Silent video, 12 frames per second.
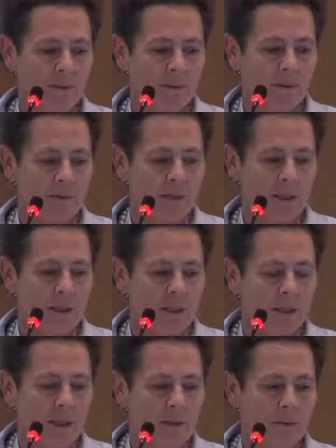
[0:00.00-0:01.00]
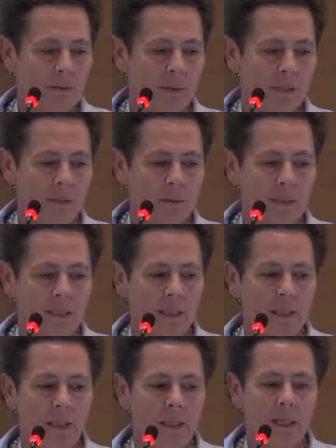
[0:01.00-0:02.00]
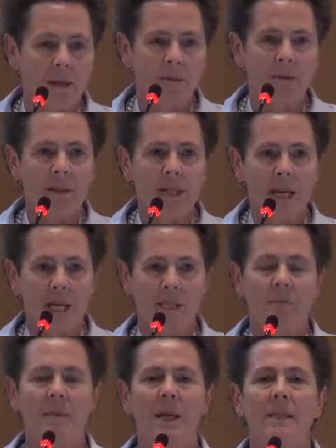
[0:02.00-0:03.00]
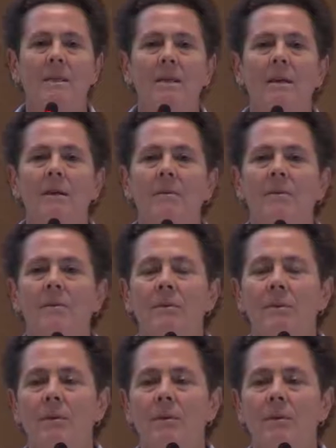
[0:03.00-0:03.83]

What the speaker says: We've gone through this, but every aspect of